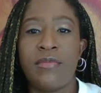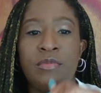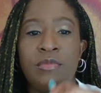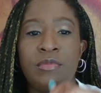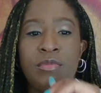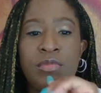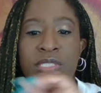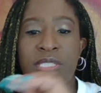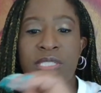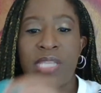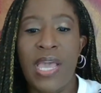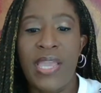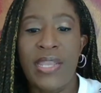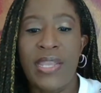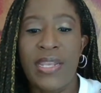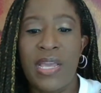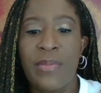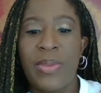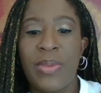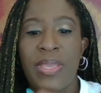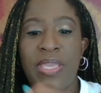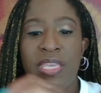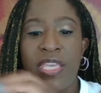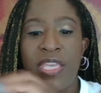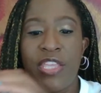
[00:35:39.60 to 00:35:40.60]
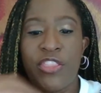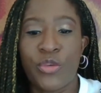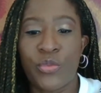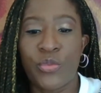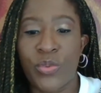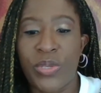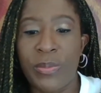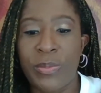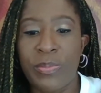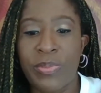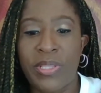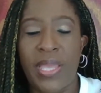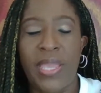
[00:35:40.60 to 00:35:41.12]
sign up and get the
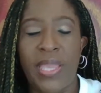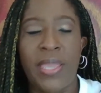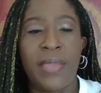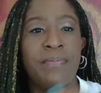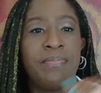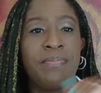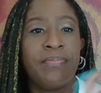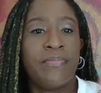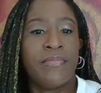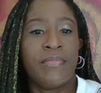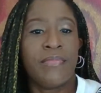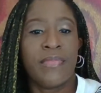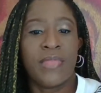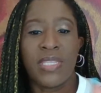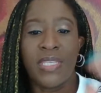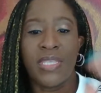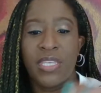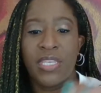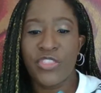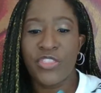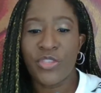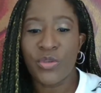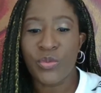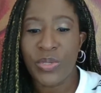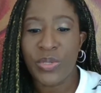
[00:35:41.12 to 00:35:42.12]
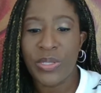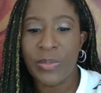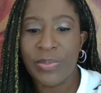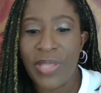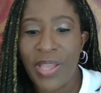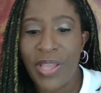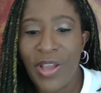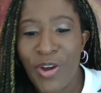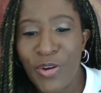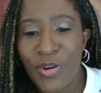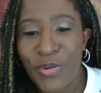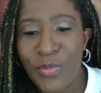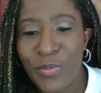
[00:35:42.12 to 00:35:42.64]
replay. Get the replay.
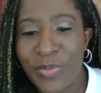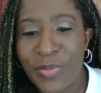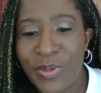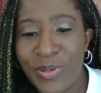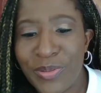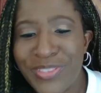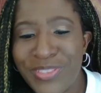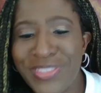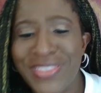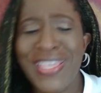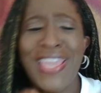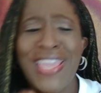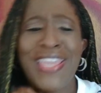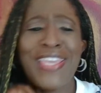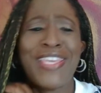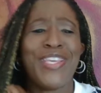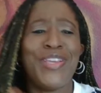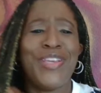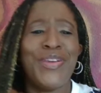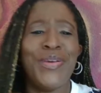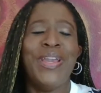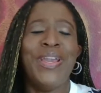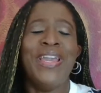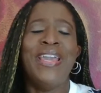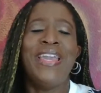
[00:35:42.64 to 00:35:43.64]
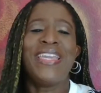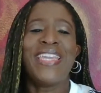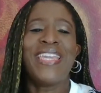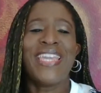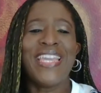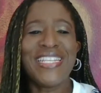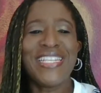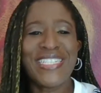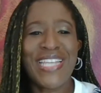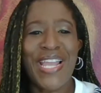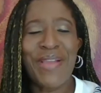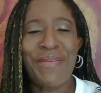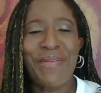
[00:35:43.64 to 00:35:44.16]
Oh, thank you,
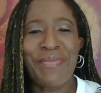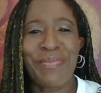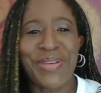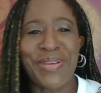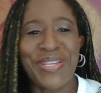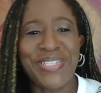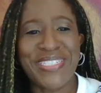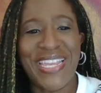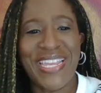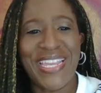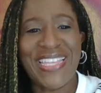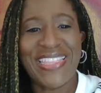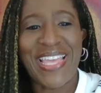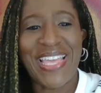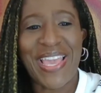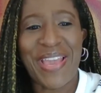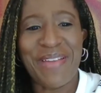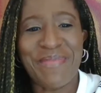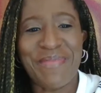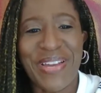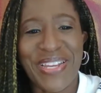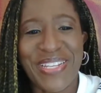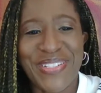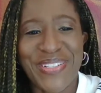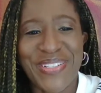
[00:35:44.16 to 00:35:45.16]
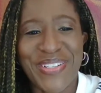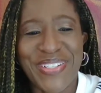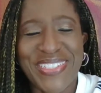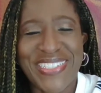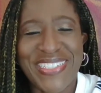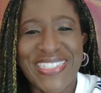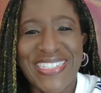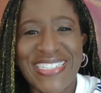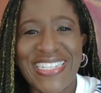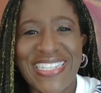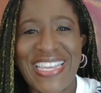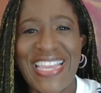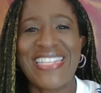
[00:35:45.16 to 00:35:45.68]
Keisha. I appreciate that. My joy is
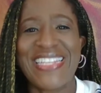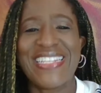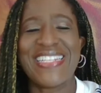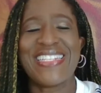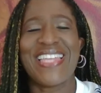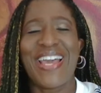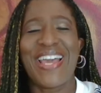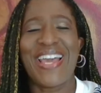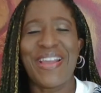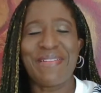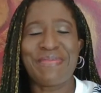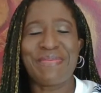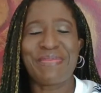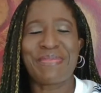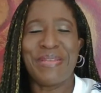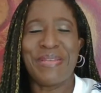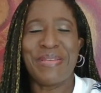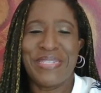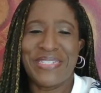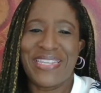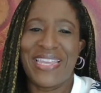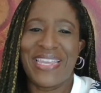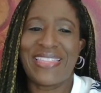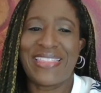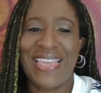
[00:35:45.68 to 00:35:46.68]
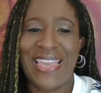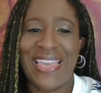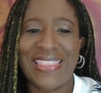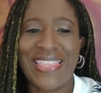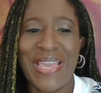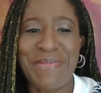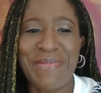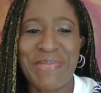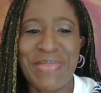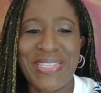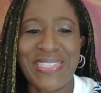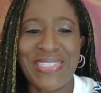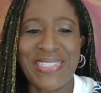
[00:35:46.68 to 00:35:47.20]
contagious. I appreciate that.
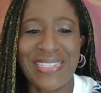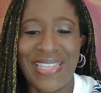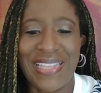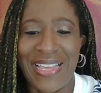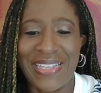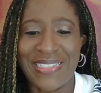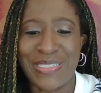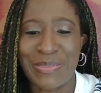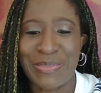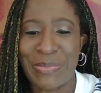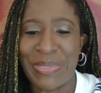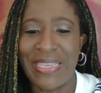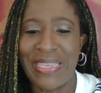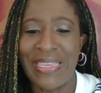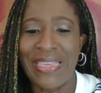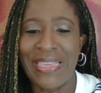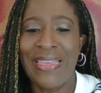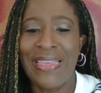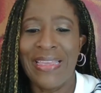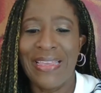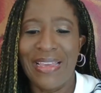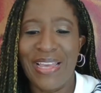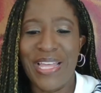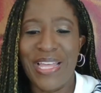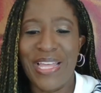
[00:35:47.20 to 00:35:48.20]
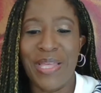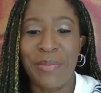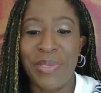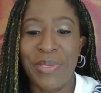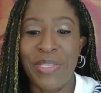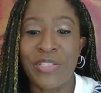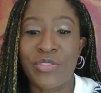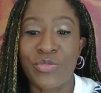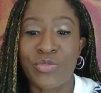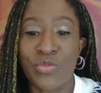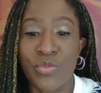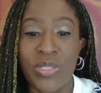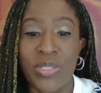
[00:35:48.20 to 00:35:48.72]
That means a lot to me. I
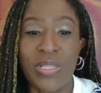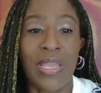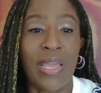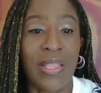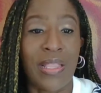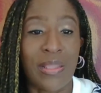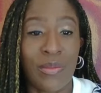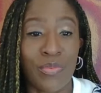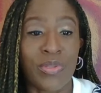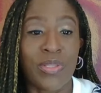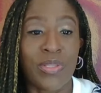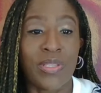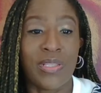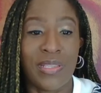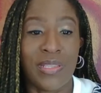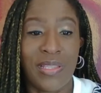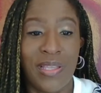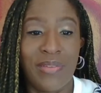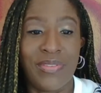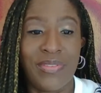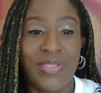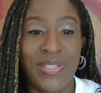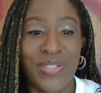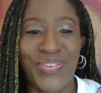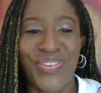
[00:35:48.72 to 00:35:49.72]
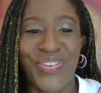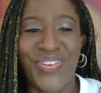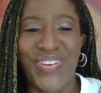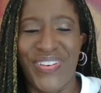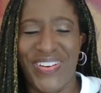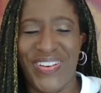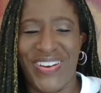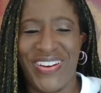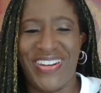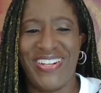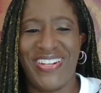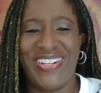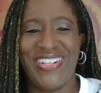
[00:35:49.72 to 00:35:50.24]
really love this
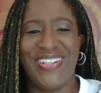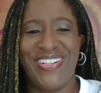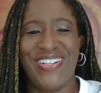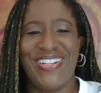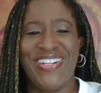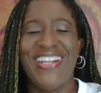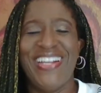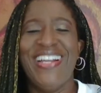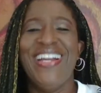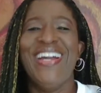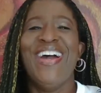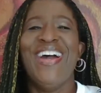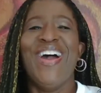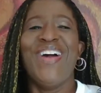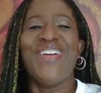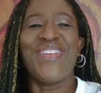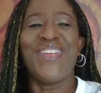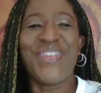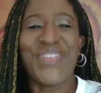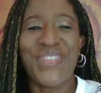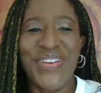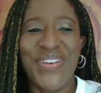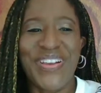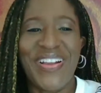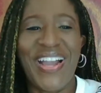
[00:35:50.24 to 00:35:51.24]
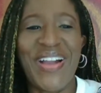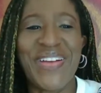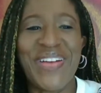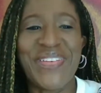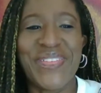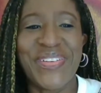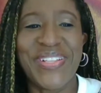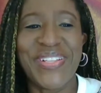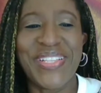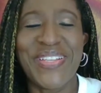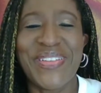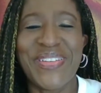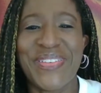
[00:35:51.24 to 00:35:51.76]
for real. I
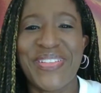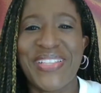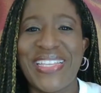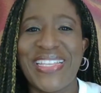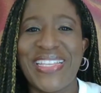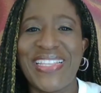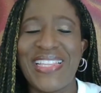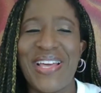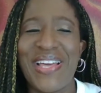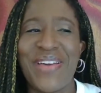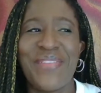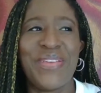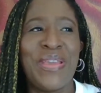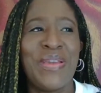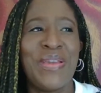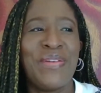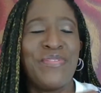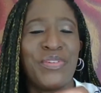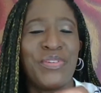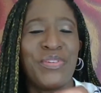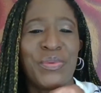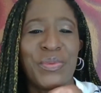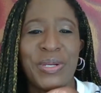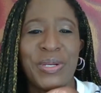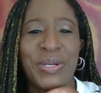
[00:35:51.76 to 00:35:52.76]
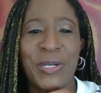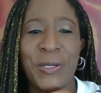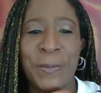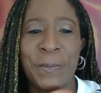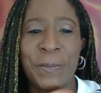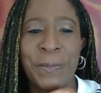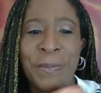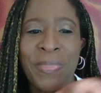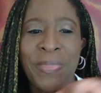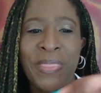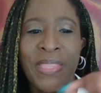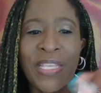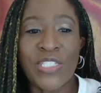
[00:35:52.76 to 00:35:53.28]
really, really love it for real.
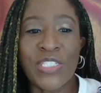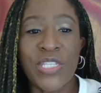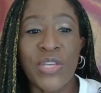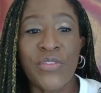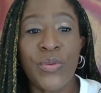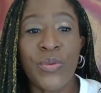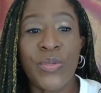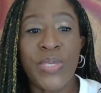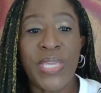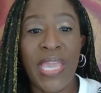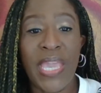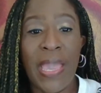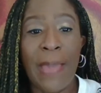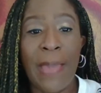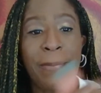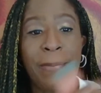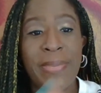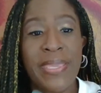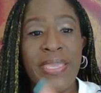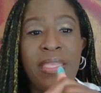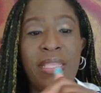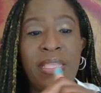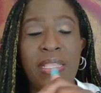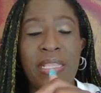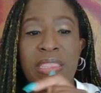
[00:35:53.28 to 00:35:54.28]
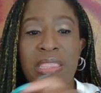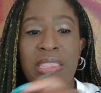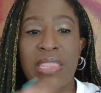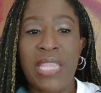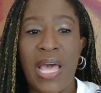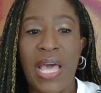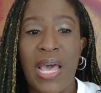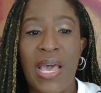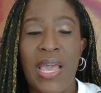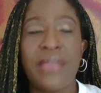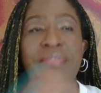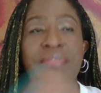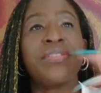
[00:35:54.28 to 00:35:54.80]
So you can't be
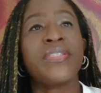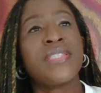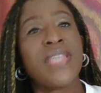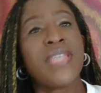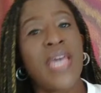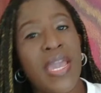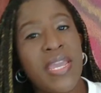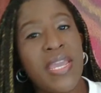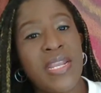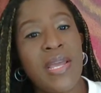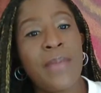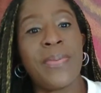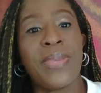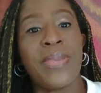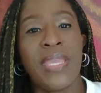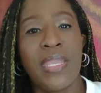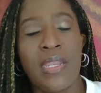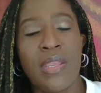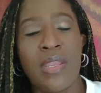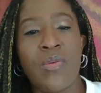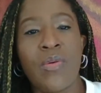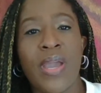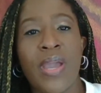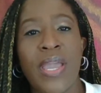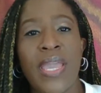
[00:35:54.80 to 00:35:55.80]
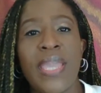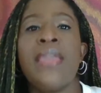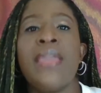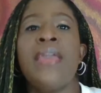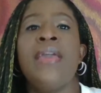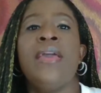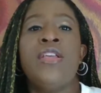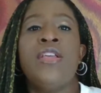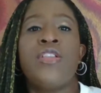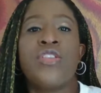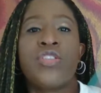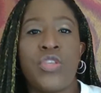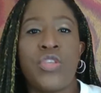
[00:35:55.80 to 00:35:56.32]
live. Sign up anyway
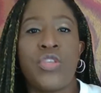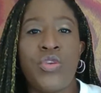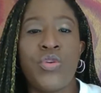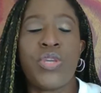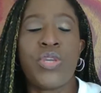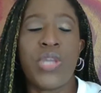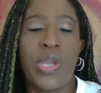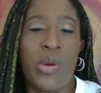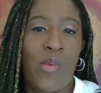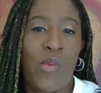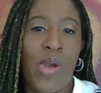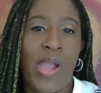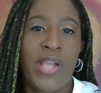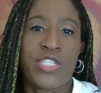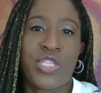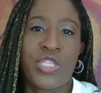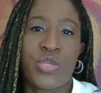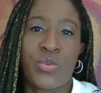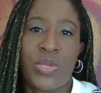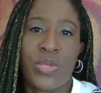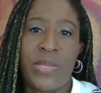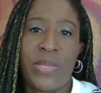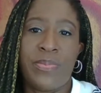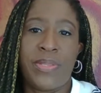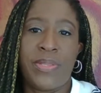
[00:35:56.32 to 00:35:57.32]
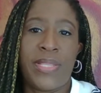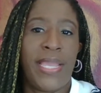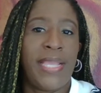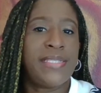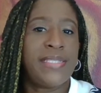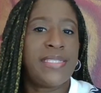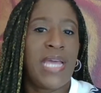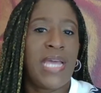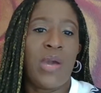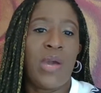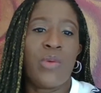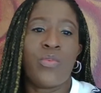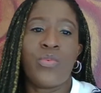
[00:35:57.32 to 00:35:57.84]
so you can watch the replays.
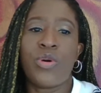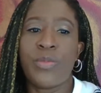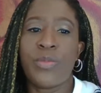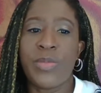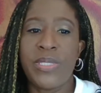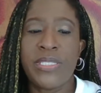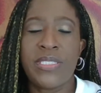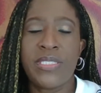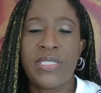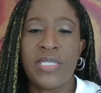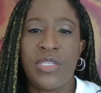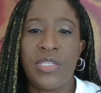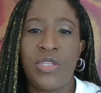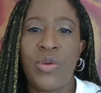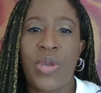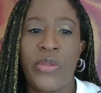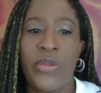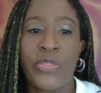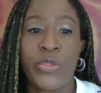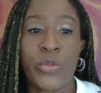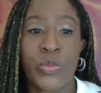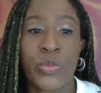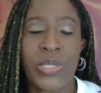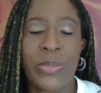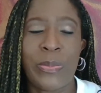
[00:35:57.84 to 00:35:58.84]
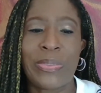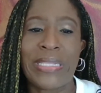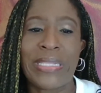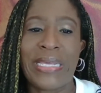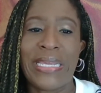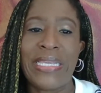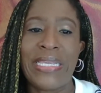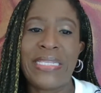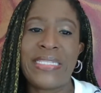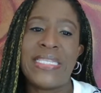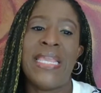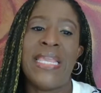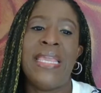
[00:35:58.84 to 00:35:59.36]
I will be sending you out the
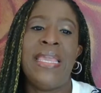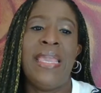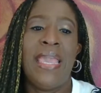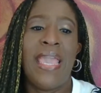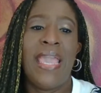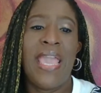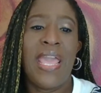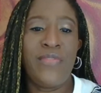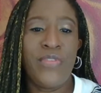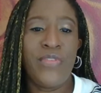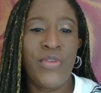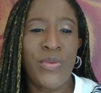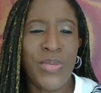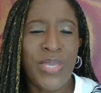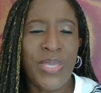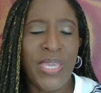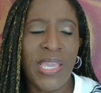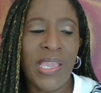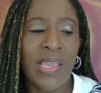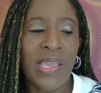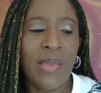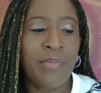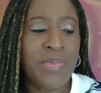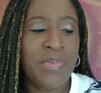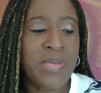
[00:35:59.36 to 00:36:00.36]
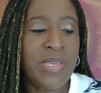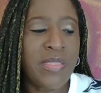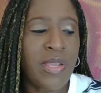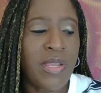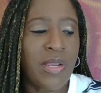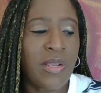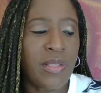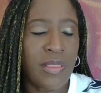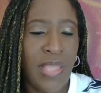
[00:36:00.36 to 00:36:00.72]
replays. And if you can't be there